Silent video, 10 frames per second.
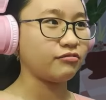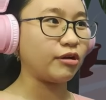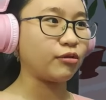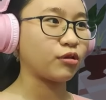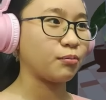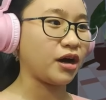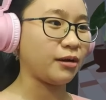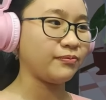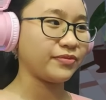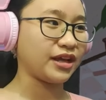Wait, where's
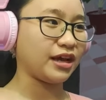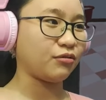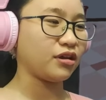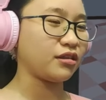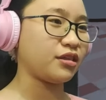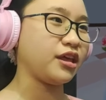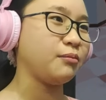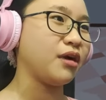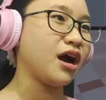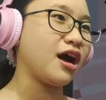mom? I want to
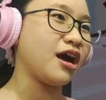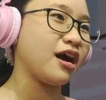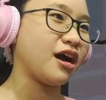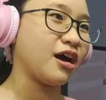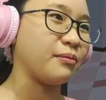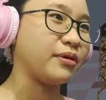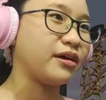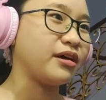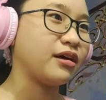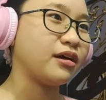see mom!
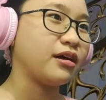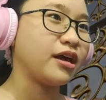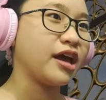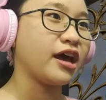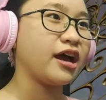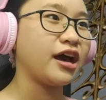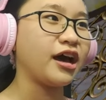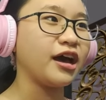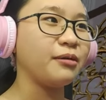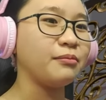
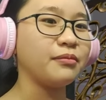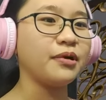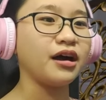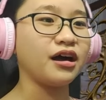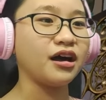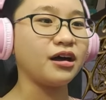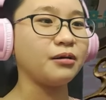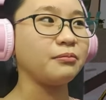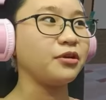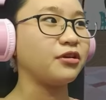Hi,
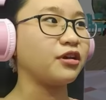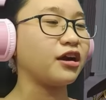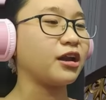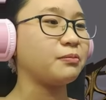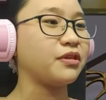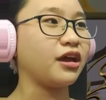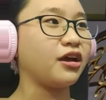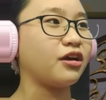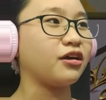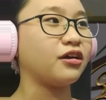mom! You're not up
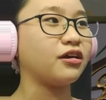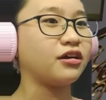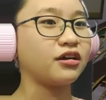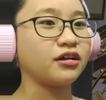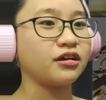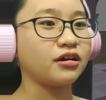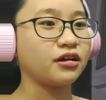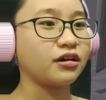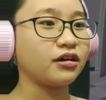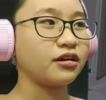
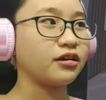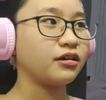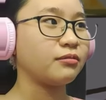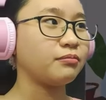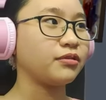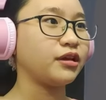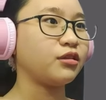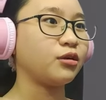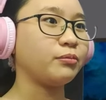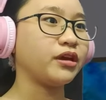there?
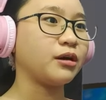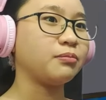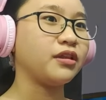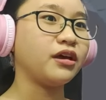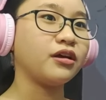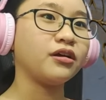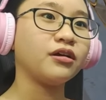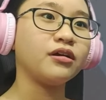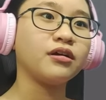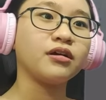Please don't be up
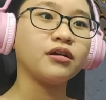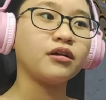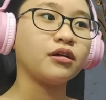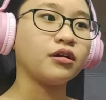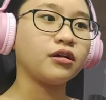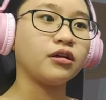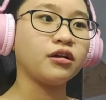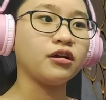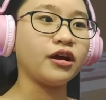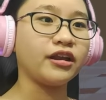there.
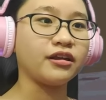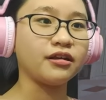Good.